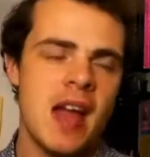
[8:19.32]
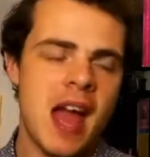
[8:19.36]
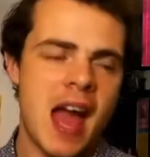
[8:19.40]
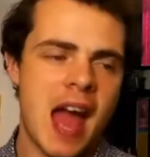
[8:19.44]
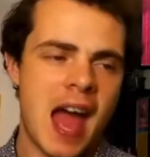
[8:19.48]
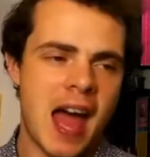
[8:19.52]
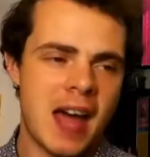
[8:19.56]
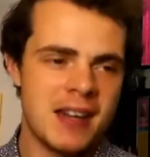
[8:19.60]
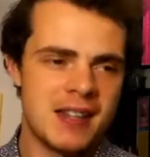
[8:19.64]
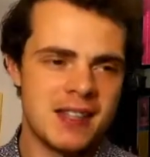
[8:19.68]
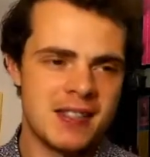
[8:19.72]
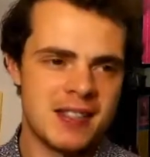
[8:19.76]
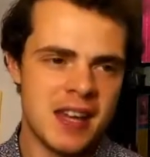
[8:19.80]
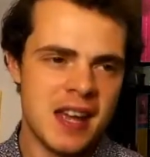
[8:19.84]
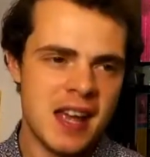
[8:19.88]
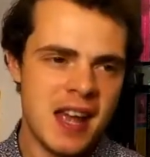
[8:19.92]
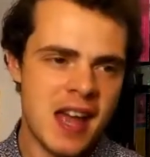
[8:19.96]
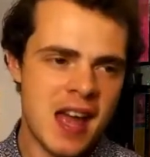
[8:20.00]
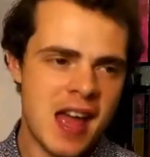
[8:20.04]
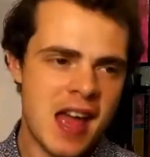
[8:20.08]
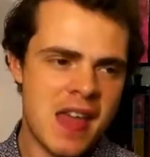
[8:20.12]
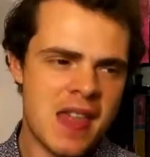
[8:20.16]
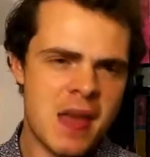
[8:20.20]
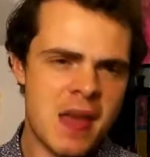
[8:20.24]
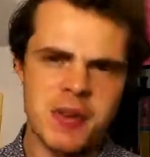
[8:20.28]
And
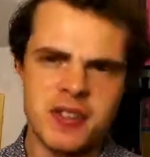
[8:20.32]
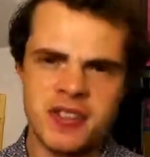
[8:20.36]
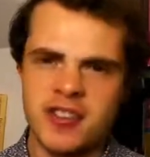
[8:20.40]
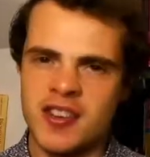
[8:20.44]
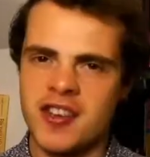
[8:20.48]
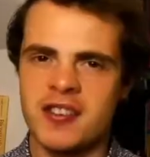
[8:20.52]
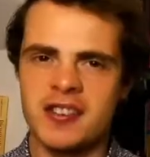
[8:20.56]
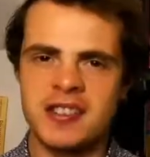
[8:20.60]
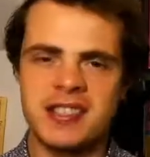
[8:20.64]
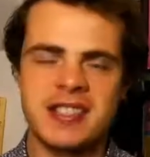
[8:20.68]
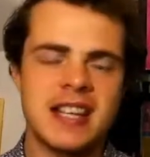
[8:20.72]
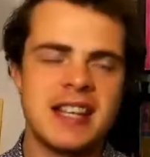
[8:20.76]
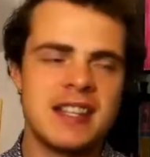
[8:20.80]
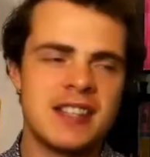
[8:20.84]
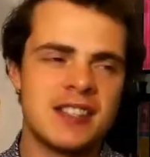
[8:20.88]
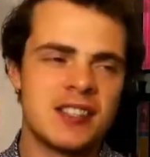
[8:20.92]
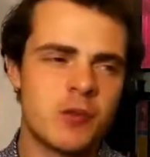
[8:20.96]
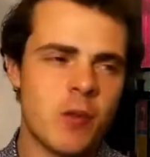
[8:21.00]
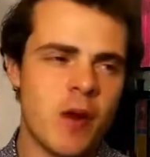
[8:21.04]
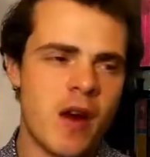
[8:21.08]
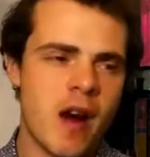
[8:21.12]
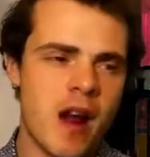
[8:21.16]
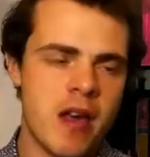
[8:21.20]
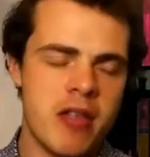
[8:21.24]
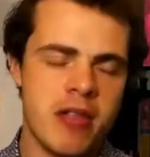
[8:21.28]
there were certain scenes
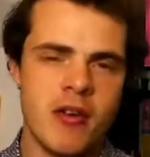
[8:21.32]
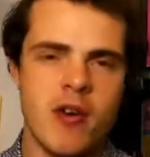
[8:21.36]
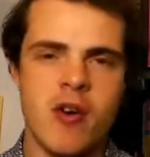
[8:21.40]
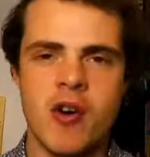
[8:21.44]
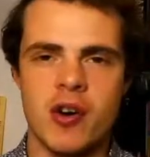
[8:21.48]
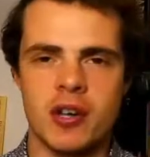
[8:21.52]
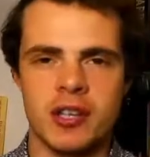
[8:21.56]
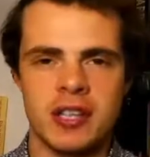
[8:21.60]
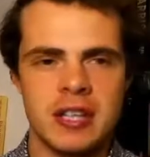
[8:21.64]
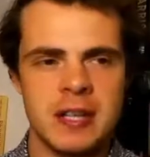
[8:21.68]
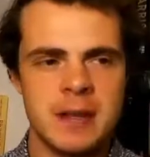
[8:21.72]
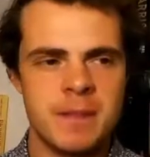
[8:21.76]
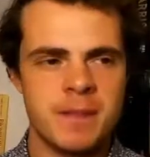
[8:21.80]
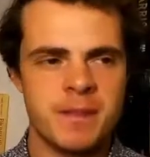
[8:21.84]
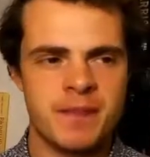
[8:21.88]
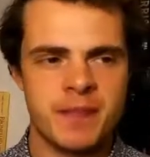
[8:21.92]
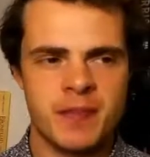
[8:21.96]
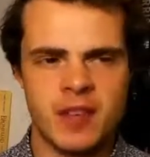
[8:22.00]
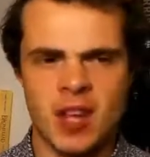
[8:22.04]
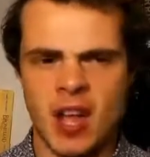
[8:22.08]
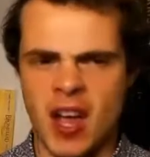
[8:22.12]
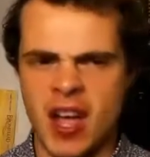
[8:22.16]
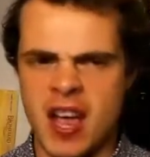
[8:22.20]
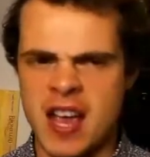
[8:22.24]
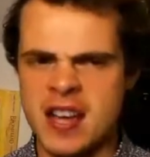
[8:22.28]
where I thought,
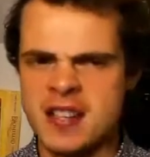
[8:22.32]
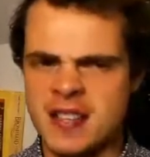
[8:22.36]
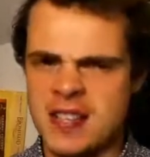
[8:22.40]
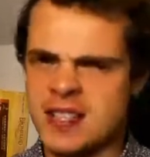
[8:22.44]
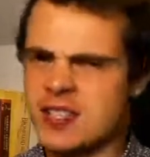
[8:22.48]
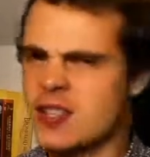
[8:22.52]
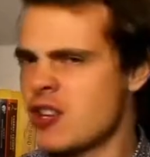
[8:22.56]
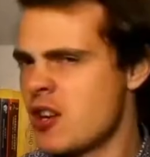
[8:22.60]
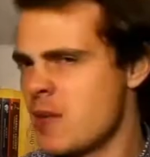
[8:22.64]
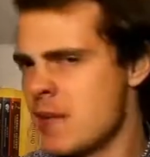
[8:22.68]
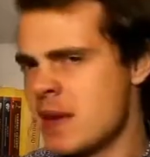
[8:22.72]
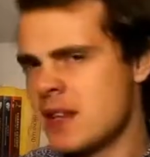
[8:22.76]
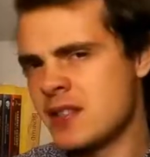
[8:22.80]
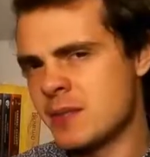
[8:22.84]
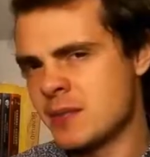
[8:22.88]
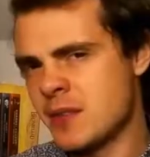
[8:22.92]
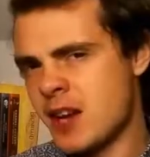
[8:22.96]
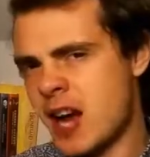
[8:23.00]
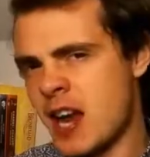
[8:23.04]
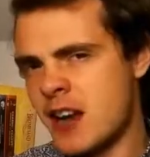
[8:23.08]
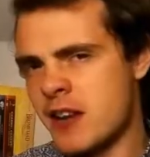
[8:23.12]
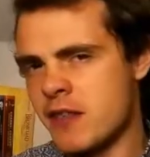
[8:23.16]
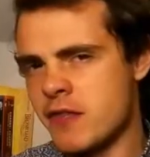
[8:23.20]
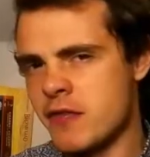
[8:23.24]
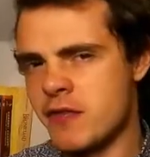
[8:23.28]
is this going to be some
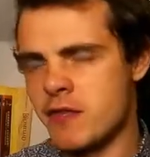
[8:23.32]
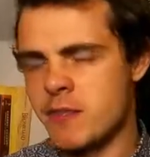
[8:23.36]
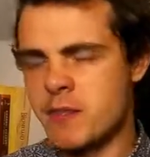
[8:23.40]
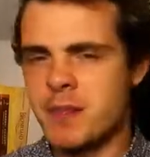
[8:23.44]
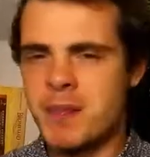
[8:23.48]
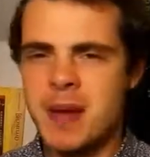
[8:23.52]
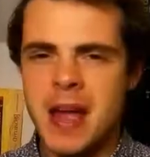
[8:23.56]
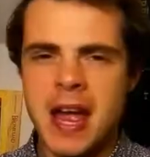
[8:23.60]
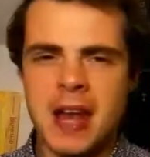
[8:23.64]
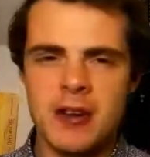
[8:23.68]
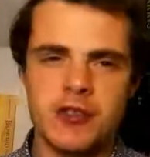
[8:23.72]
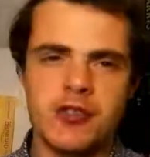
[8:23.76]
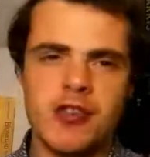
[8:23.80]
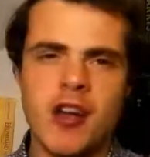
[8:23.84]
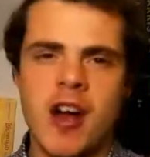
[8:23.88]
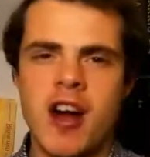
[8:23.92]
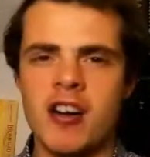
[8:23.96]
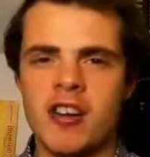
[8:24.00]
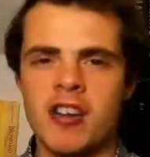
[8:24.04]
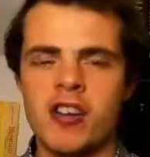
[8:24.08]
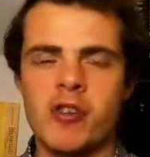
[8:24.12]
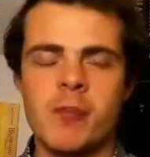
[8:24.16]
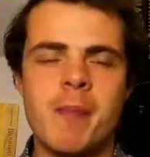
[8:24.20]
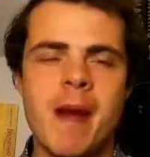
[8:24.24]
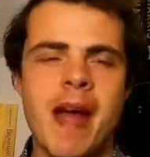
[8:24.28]
kind of
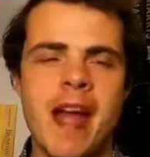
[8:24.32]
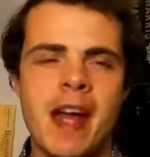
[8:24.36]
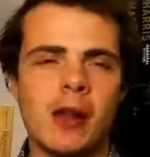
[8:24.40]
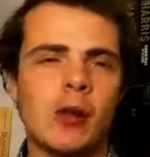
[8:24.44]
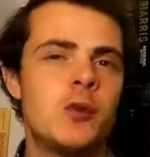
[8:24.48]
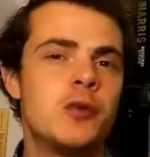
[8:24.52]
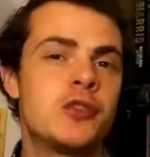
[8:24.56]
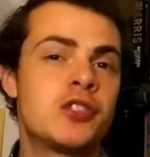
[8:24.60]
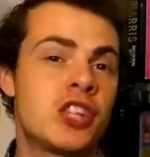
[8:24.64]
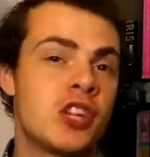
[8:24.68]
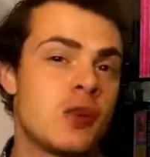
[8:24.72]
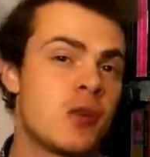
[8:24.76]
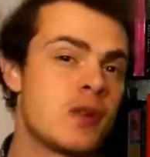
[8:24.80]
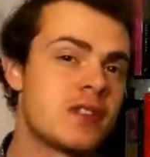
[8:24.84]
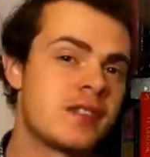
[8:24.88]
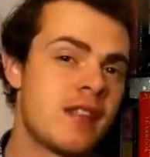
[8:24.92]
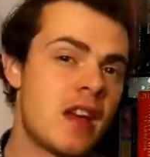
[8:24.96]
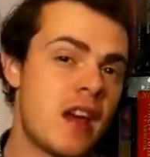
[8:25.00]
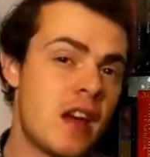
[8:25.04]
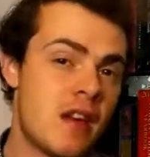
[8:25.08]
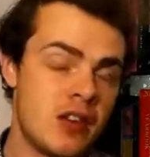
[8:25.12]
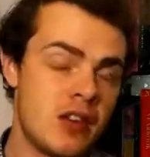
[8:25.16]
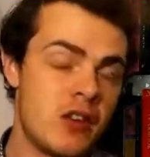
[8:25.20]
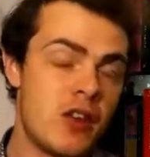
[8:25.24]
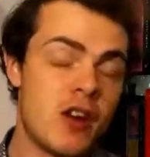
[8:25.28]
patriarchal male who's going
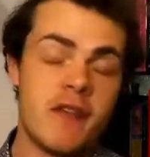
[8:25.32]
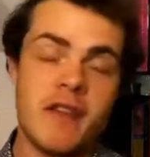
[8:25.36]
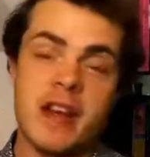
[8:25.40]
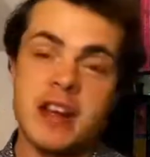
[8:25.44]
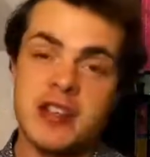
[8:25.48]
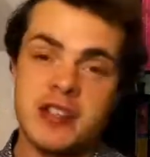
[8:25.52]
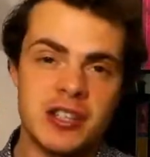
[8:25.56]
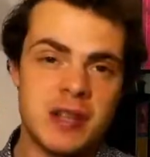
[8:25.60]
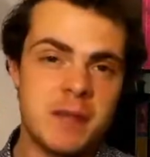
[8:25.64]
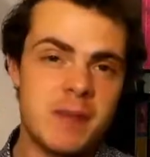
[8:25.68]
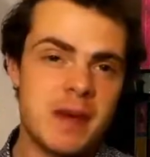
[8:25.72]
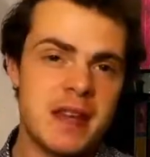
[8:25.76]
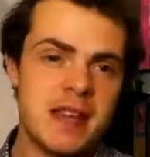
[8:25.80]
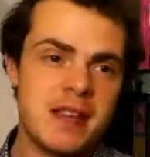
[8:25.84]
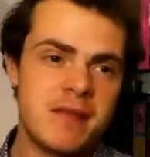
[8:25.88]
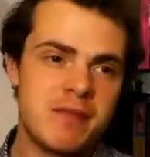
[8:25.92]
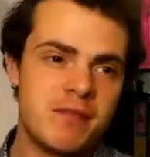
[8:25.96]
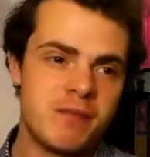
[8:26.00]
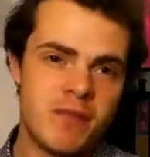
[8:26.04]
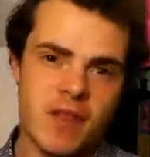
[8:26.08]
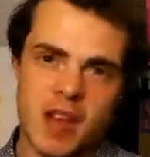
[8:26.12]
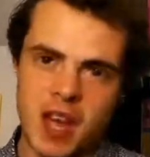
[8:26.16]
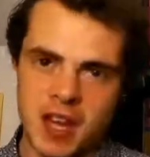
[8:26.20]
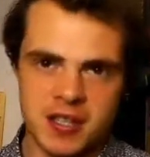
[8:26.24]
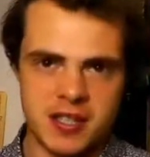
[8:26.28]
to, eventually be
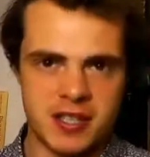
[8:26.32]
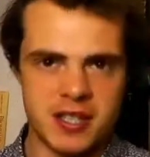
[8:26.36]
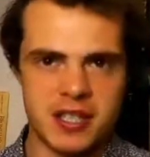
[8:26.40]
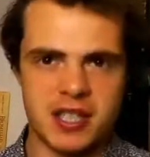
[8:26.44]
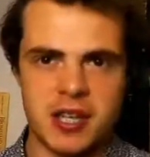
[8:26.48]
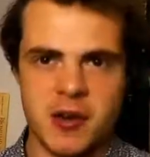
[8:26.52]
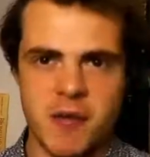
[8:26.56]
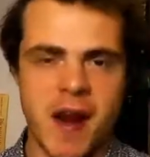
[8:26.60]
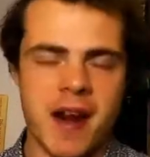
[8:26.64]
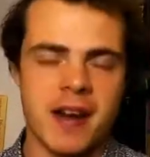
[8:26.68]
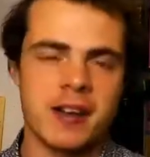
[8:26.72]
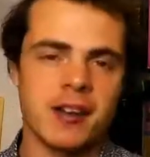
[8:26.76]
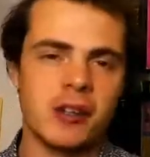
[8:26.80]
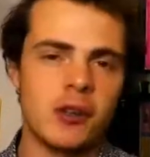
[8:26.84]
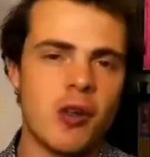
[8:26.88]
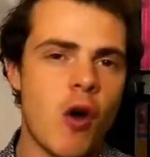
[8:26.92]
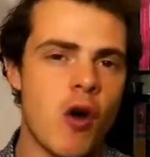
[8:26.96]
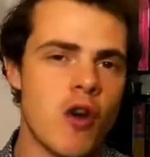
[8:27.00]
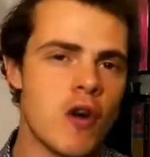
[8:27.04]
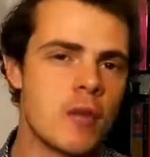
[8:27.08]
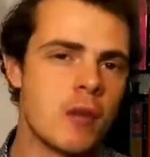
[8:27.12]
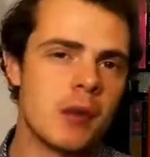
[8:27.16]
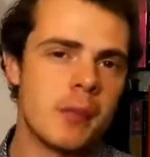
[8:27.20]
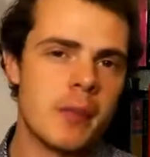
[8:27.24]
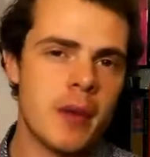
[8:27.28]
a tyrannical,
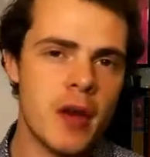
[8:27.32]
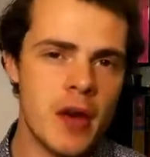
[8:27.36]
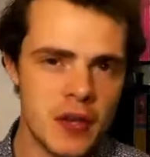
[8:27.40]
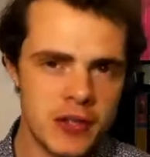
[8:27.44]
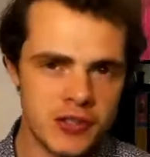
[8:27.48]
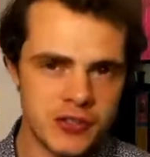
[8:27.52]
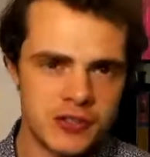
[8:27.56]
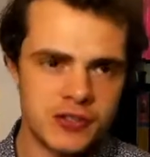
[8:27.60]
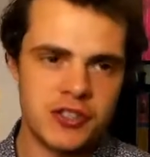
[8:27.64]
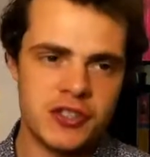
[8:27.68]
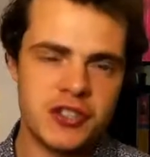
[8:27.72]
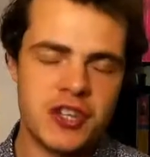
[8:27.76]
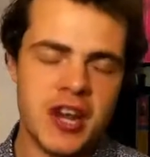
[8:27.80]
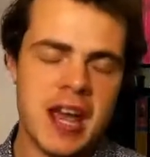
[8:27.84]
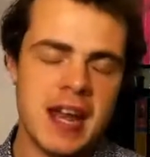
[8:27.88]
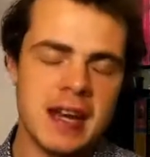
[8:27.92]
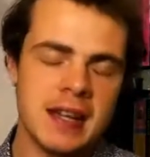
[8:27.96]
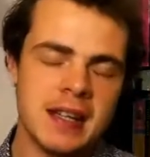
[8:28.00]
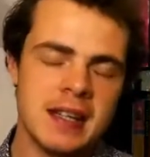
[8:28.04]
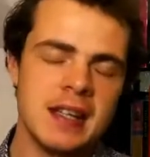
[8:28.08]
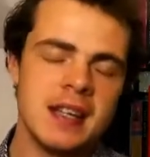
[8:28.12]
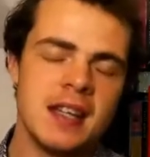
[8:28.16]
horrible person to Jane?